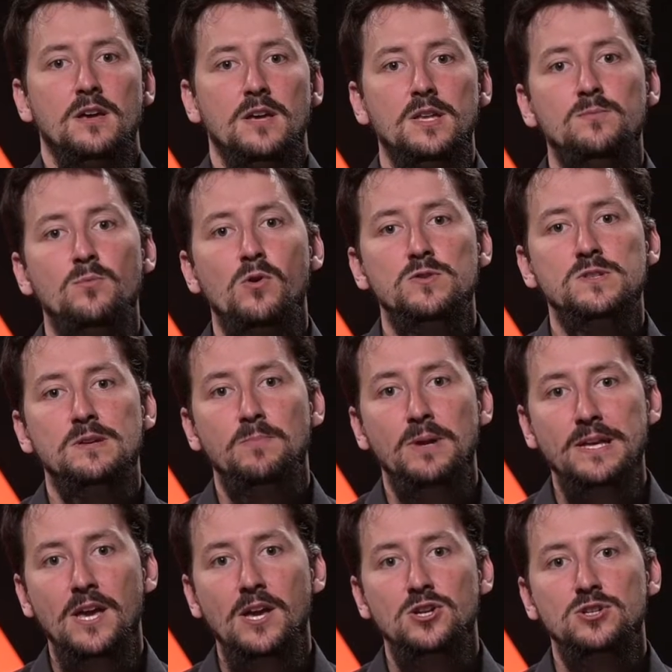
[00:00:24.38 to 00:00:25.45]
In most
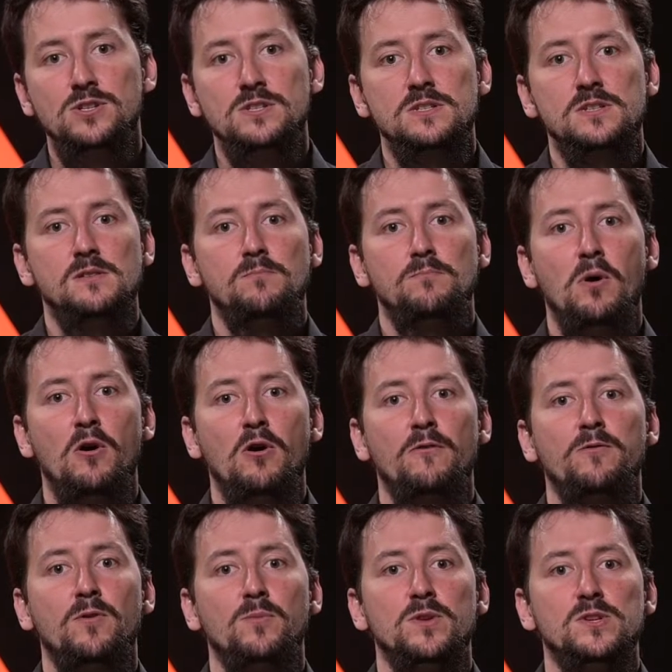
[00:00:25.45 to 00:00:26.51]
applications, power
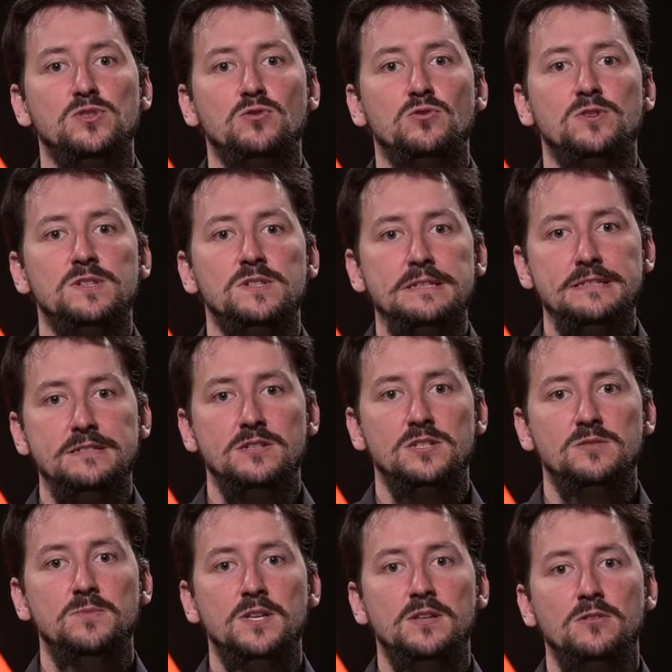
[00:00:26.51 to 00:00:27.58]
from the source is
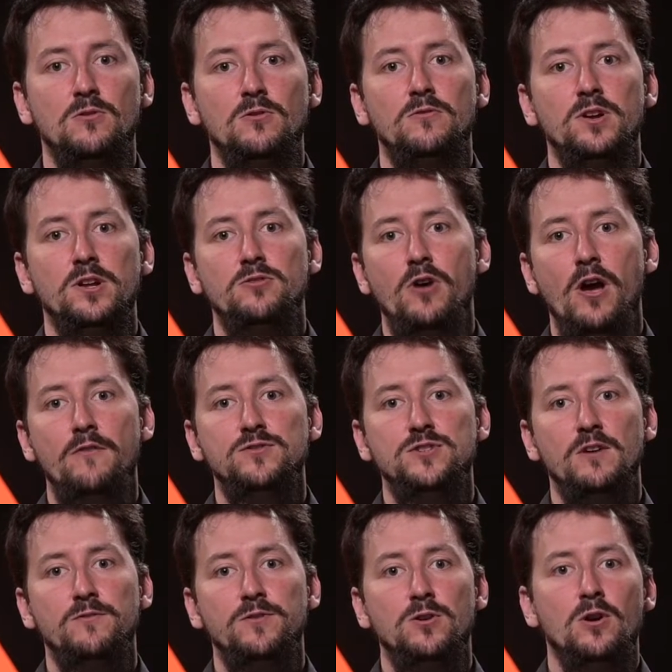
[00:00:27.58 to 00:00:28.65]
transmitted over a drive
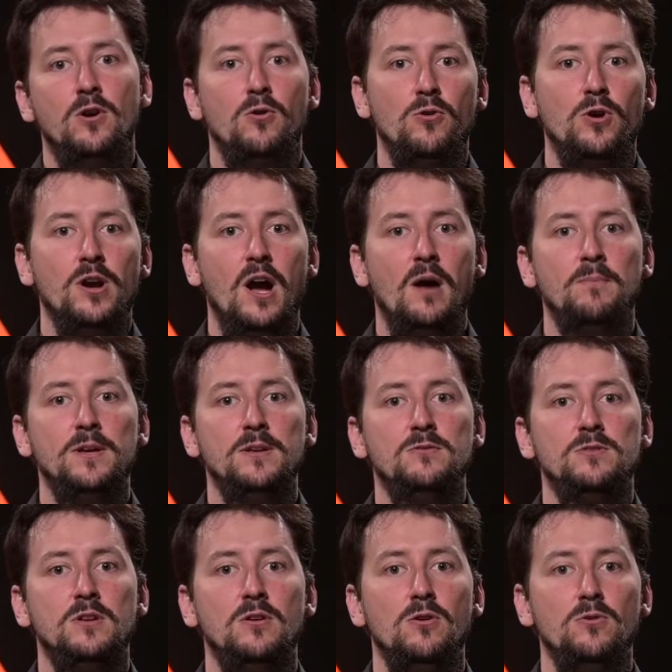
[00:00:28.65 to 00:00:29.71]
shaft or a coupling
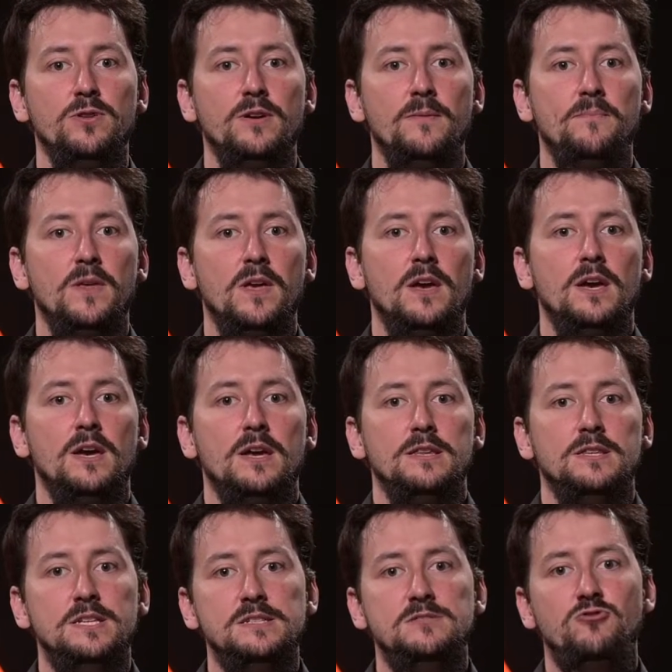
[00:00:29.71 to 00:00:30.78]
to the load.
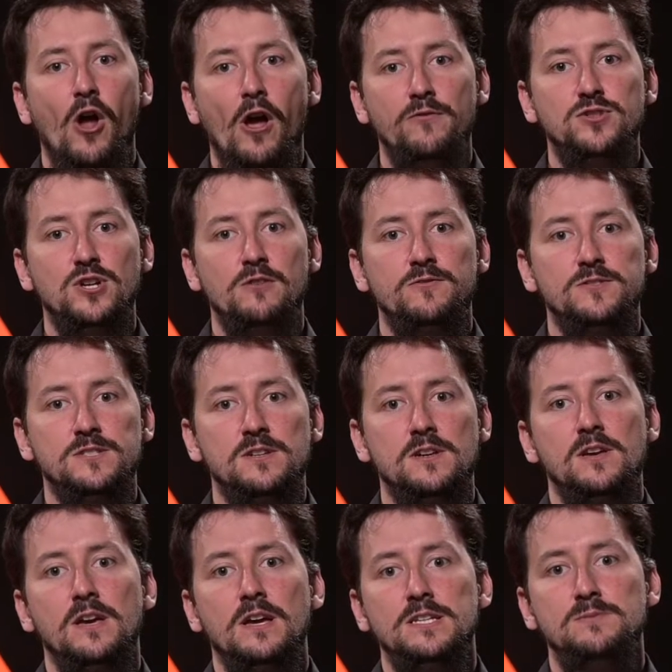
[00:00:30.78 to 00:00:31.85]
These drive shafts
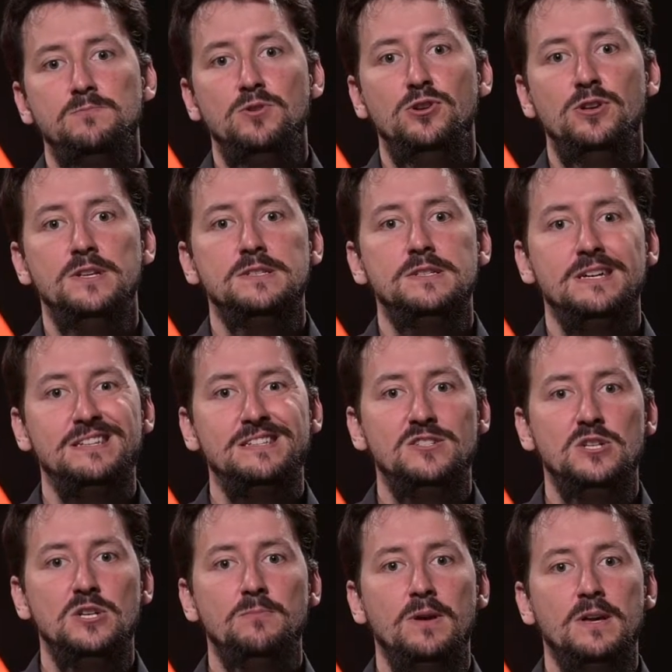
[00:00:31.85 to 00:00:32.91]
experience
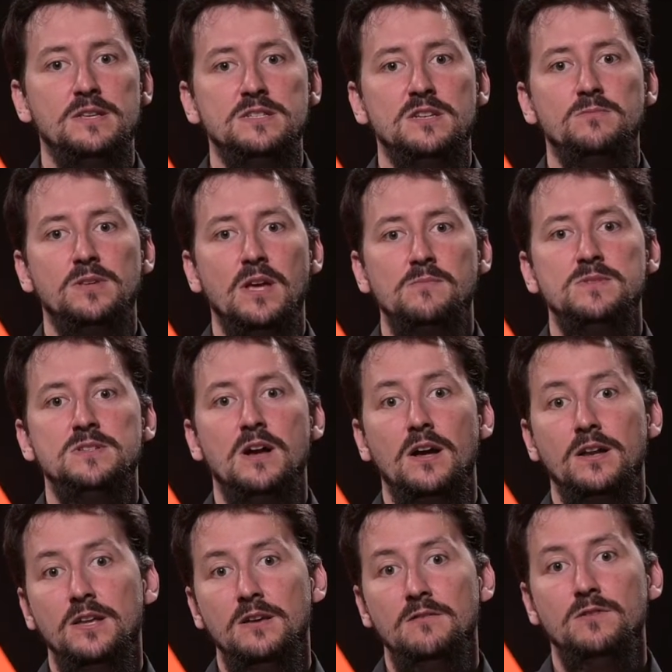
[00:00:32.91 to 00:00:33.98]
extreme and sometimes
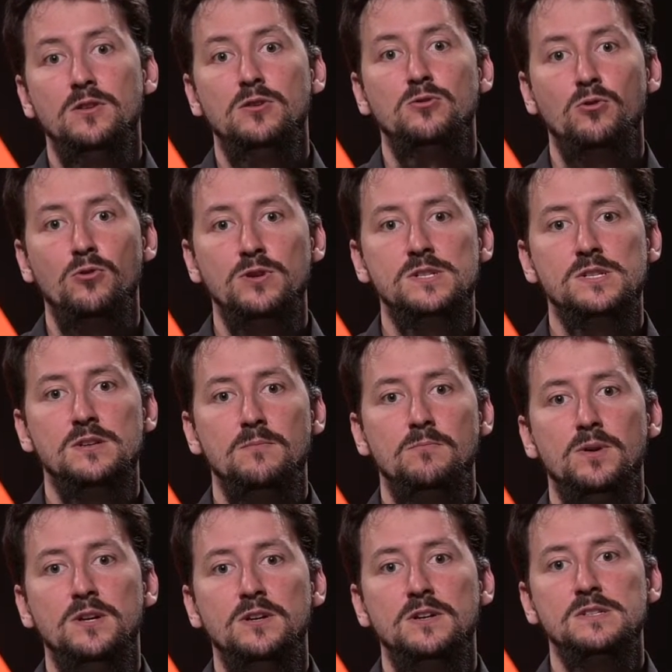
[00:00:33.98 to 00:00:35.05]
uneven torques
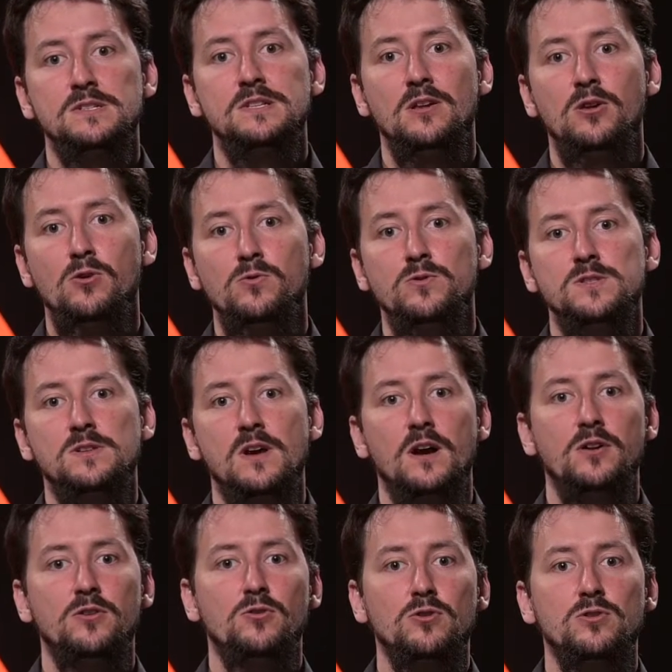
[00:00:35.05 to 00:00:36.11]
because the loads
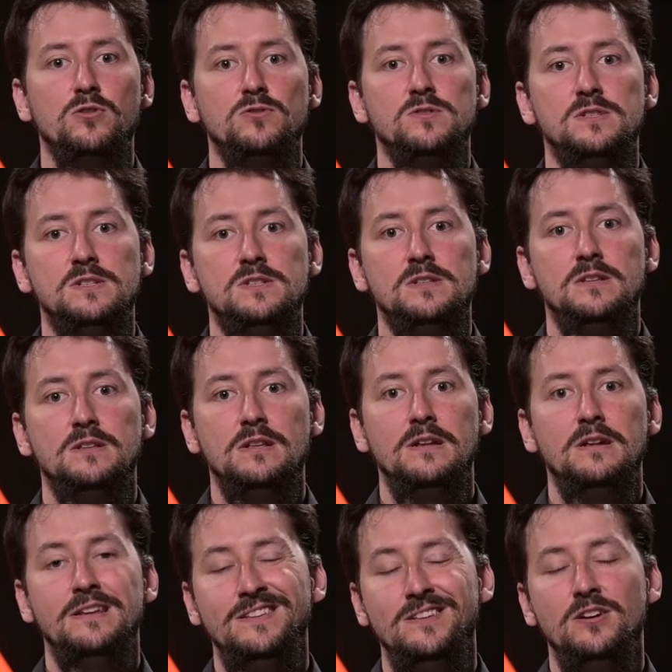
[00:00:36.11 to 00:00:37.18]
are not
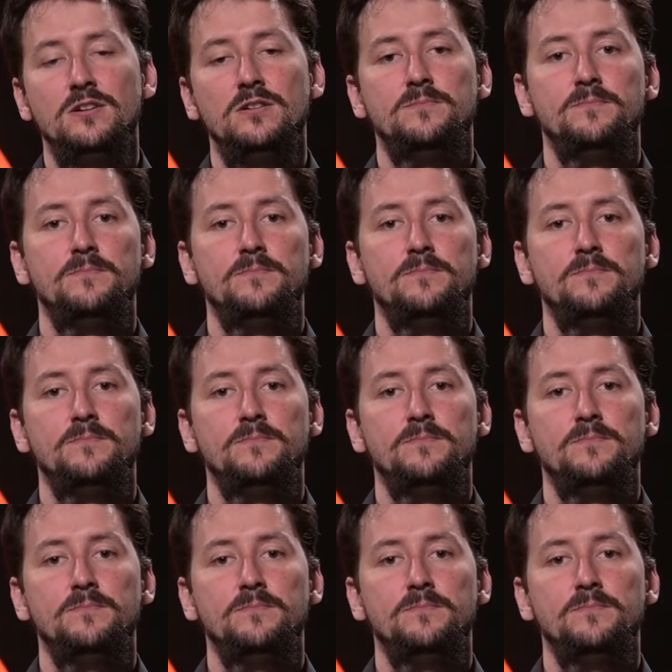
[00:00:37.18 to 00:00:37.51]
consistently linear.